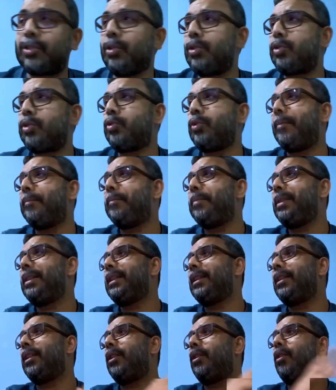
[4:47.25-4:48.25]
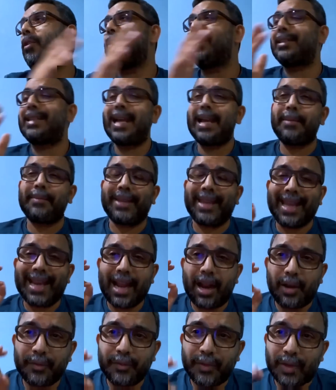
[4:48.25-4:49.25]
those who have built in a long time, get
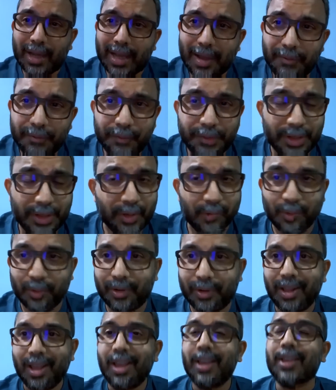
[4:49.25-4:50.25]
out of your comfort zone.